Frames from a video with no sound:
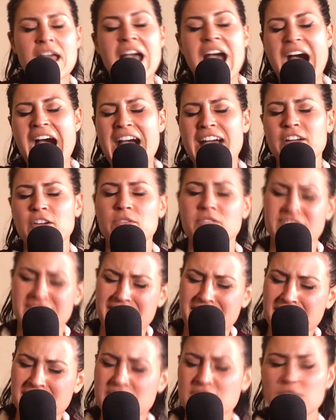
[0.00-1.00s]
I go
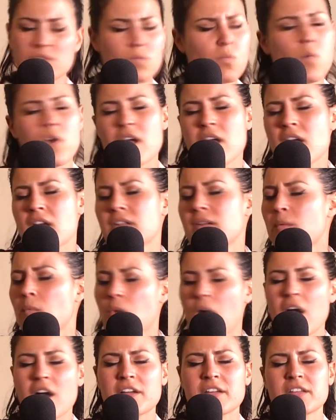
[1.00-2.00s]
dancing when I'm
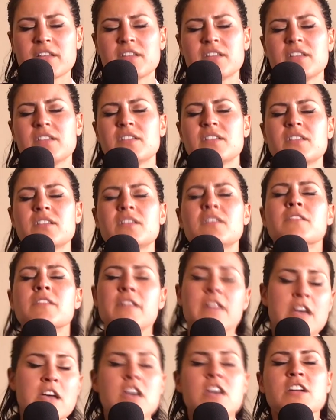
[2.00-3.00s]
walking,
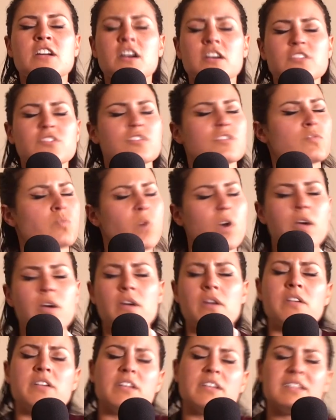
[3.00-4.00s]
'cause this
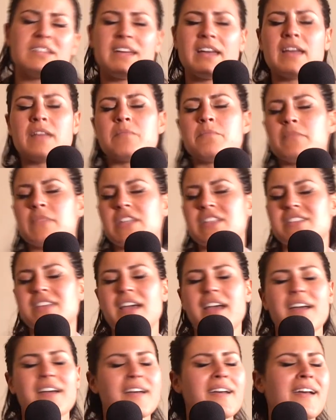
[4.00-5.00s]
world can get me
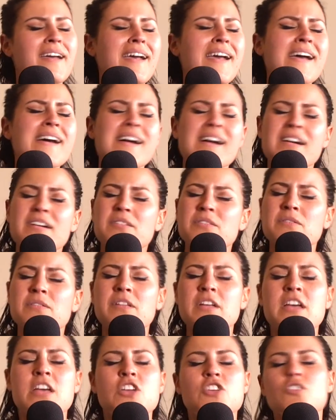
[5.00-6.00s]
down.
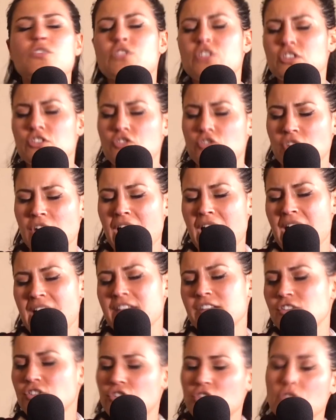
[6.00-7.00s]
You should try
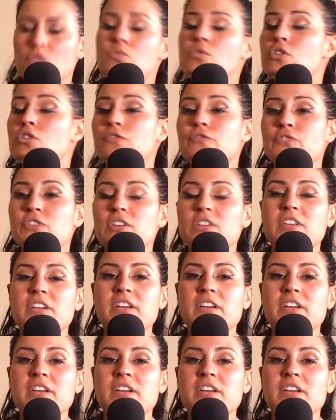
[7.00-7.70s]
it till you feel